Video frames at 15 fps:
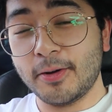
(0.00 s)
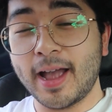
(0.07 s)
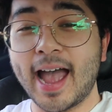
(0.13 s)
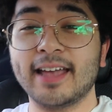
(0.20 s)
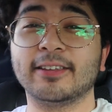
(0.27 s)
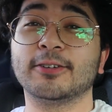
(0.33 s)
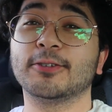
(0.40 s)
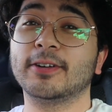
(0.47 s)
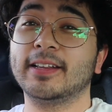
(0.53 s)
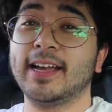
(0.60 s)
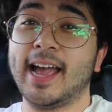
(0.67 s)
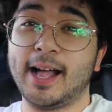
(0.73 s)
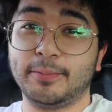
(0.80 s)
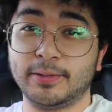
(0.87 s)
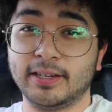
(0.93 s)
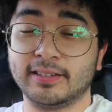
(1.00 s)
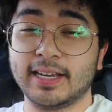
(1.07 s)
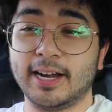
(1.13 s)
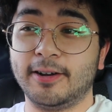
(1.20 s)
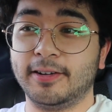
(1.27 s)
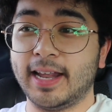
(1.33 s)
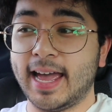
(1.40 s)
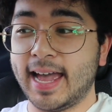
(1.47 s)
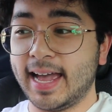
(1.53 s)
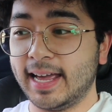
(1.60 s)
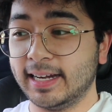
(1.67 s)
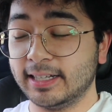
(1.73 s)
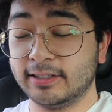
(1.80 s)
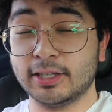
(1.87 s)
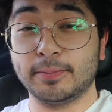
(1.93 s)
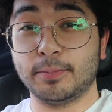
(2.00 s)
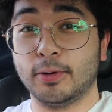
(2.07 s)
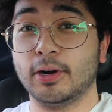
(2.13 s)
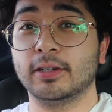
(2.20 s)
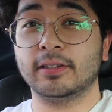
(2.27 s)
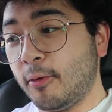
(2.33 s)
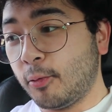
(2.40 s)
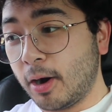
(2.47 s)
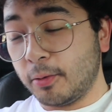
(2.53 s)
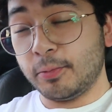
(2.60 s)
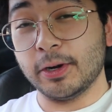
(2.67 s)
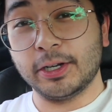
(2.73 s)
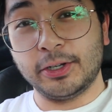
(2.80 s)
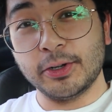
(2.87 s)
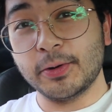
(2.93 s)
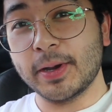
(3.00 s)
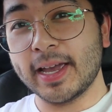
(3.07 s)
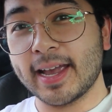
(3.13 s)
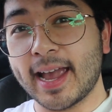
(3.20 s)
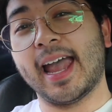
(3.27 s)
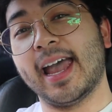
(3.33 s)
as it really helps us out and it supports what we're doing